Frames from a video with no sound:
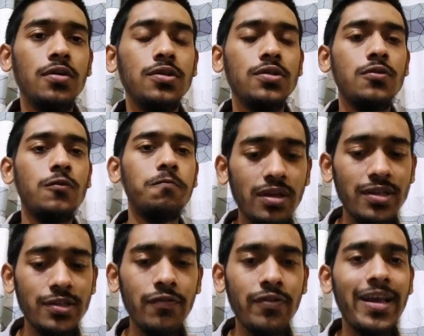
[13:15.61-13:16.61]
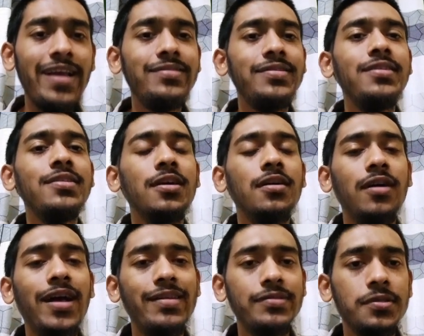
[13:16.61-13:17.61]
So instead of guessing the
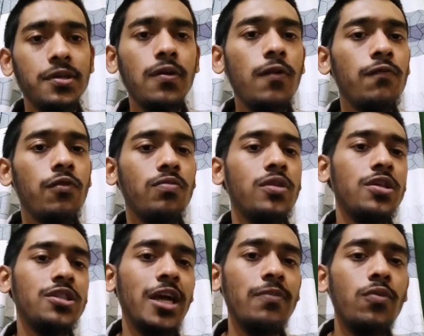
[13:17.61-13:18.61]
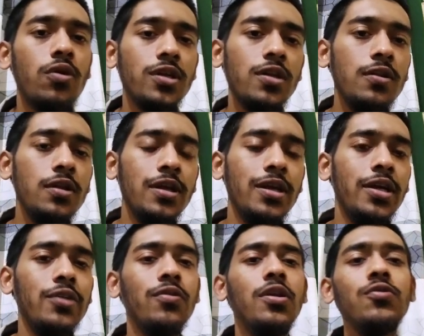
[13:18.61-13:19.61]
answer from the chat model, it
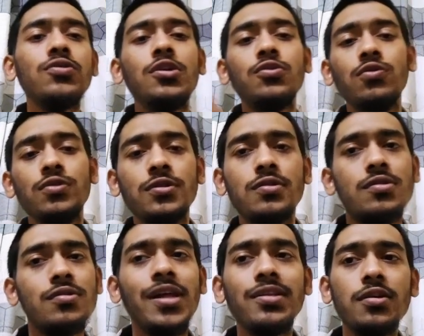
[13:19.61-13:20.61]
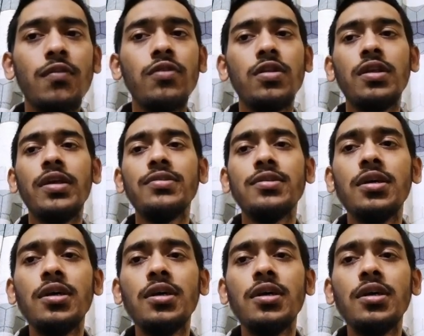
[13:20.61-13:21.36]
will use the tools. So that's all the things.